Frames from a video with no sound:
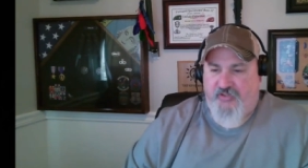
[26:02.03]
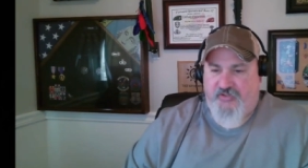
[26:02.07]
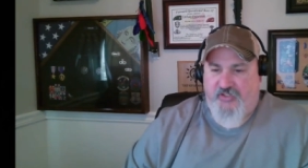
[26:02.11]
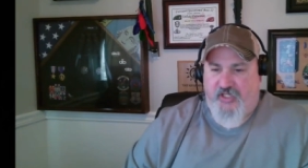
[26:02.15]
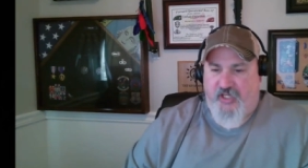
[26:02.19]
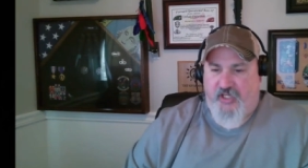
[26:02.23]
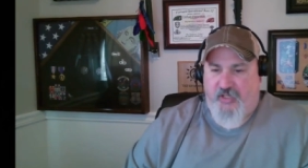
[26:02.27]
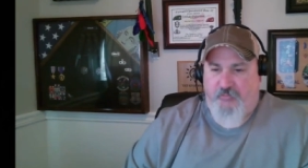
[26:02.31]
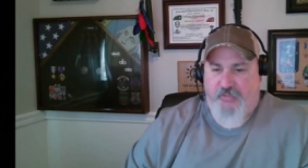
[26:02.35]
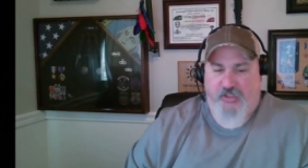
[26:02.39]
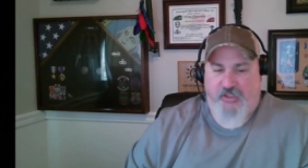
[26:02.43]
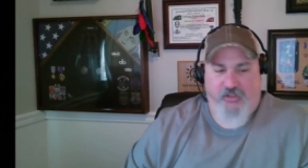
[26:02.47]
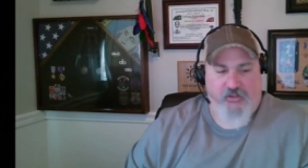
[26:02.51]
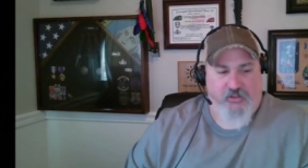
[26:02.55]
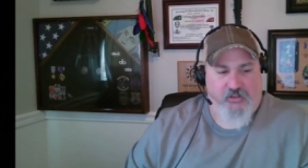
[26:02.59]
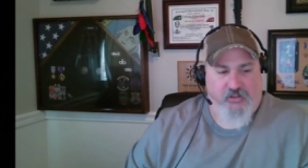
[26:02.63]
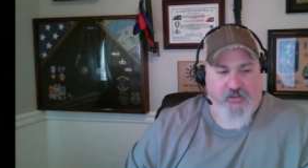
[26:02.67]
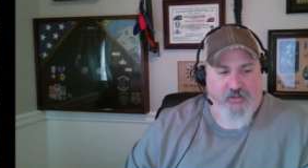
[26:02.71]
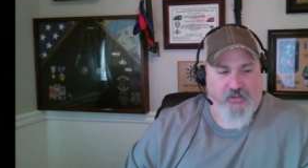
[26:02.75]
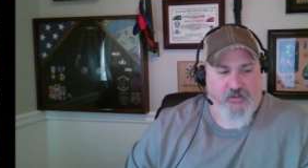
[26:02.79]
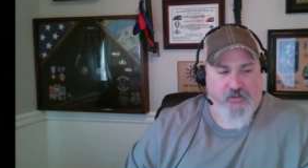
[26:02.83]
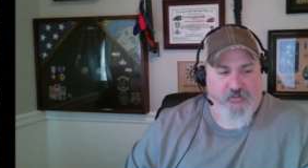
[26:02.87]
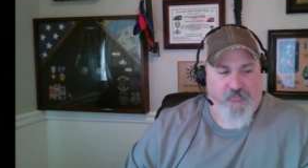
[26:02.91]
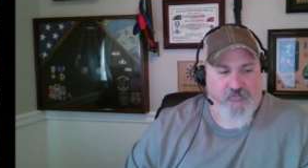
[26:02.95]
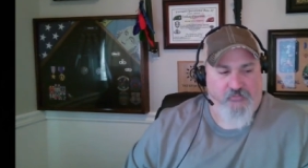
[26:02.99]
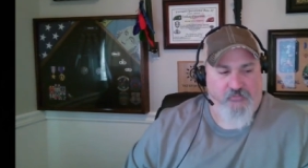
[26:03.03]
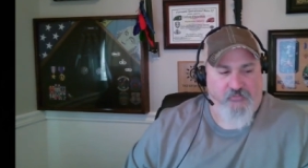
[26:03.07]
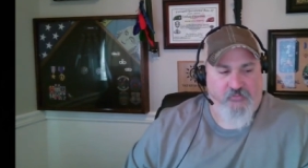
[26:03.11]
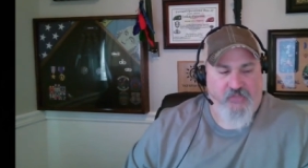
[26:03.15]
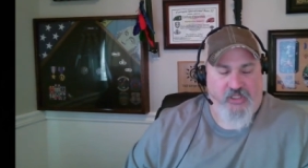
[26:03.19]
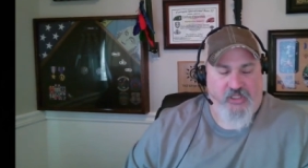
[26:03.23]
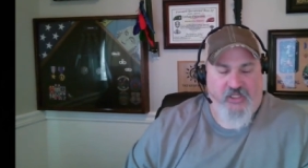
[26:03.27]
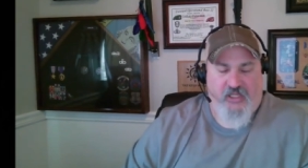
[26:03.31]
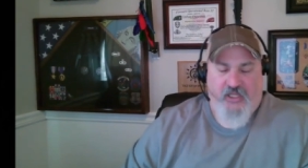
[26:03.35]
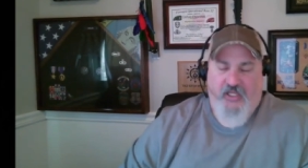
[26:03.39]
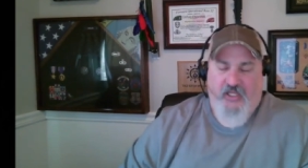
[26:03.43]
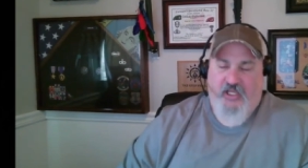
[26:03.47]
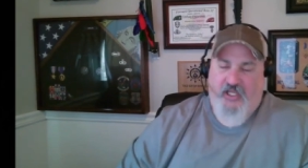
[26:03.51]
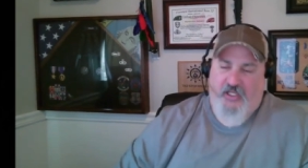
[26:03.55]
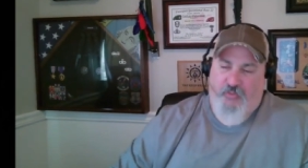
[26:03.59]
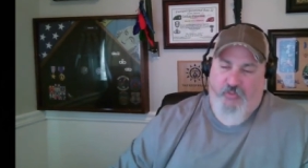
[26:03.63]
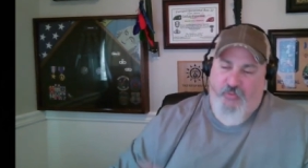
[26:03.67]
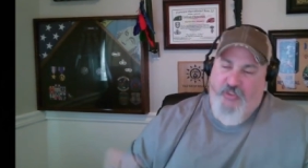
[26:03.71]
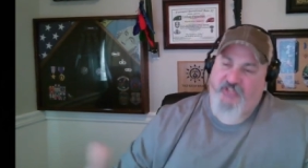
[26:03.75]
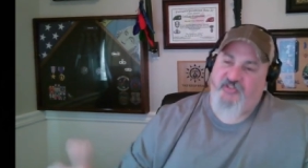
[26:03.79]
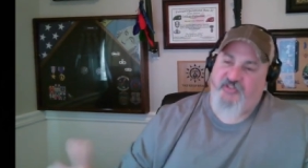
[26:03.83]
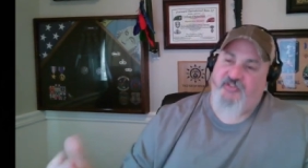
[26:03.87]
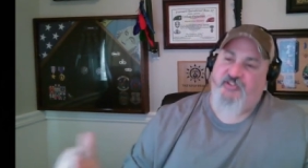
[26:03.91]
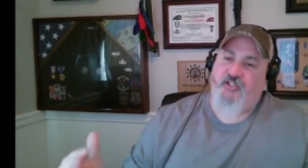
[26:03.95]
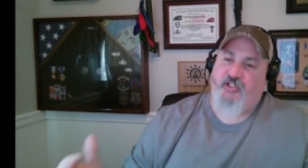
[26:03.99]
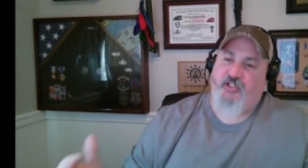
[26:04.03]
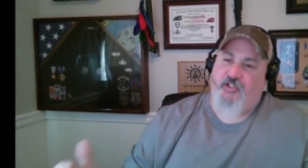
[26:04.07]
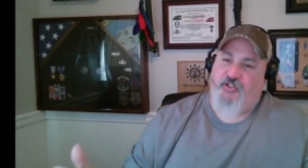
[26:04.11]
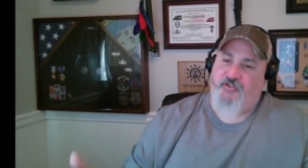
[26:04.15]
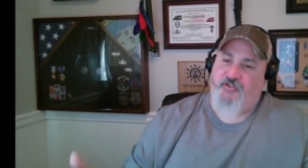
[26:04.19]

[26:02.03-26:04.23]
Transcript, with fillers: up um, and we still